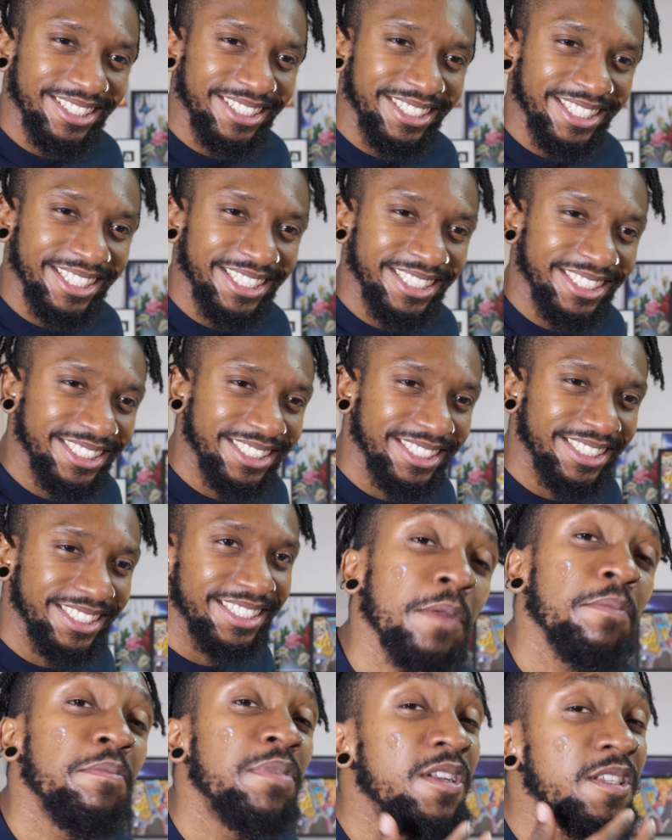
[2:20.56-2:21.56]
Ish.
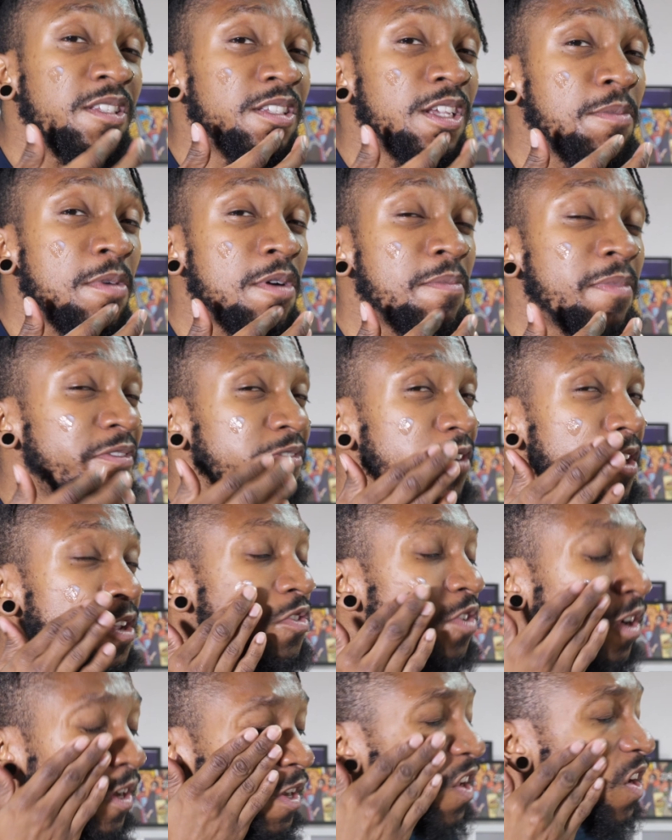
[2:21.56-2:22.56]
Putting some on my face
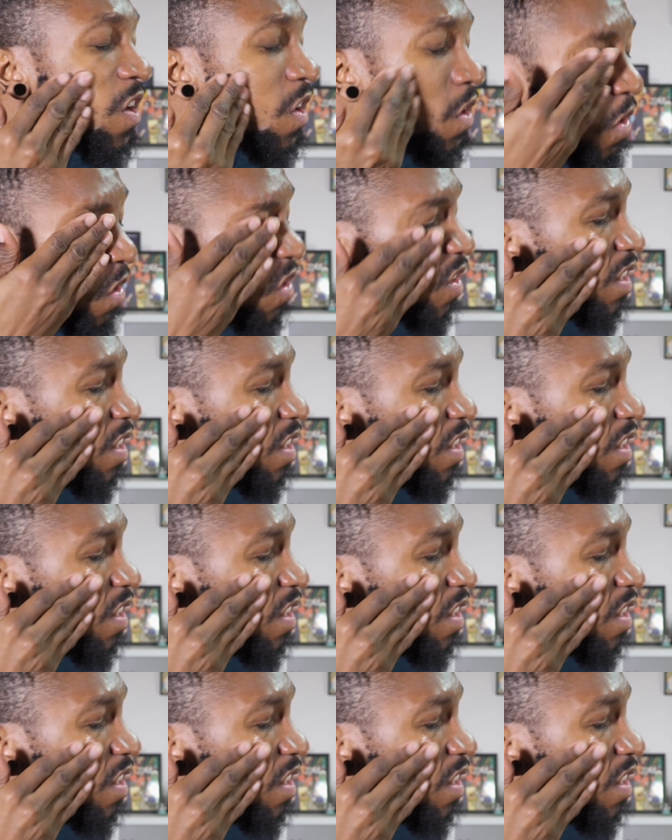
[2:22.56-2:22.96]
right now.